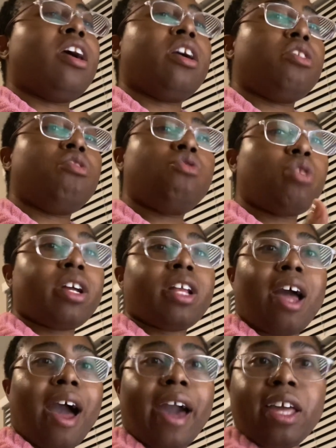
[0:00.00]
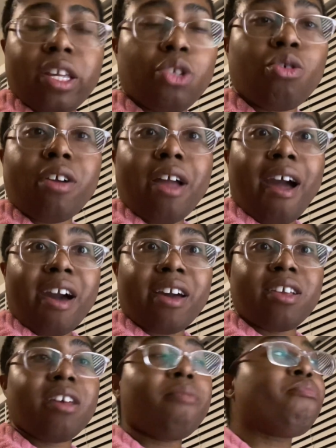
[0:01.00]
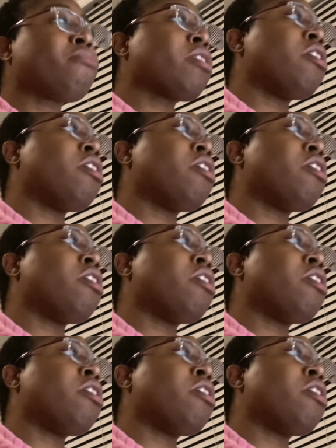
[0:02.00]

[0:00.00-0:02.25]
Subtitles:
And you try to hide it. She tried to hide it.